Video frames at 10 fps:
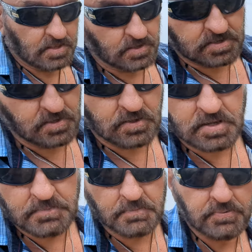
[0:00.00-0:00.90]
Gonna hook
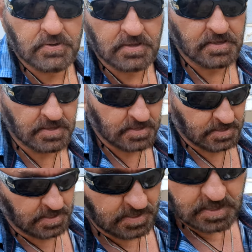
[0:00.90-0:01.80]
them up
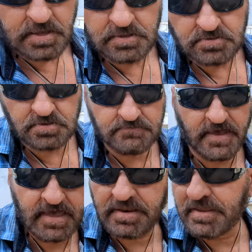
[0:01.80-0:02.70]
to the
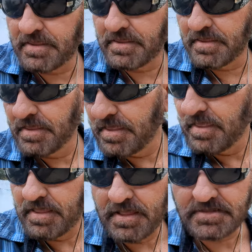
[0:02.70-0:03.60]
van
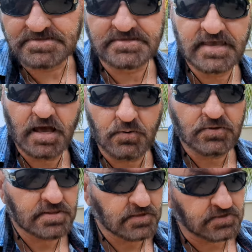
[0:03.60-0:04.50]
and see how
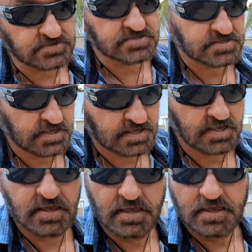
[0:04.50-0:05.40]
it looks.
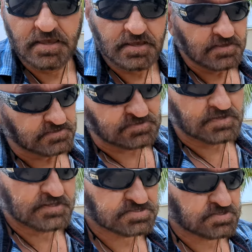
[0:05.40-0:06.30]
So
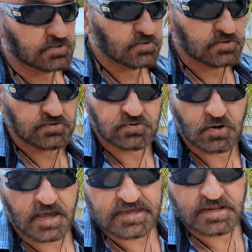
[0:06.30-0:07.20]
let's go and
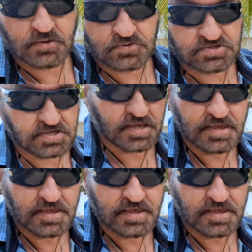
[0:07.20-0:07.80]
try it out.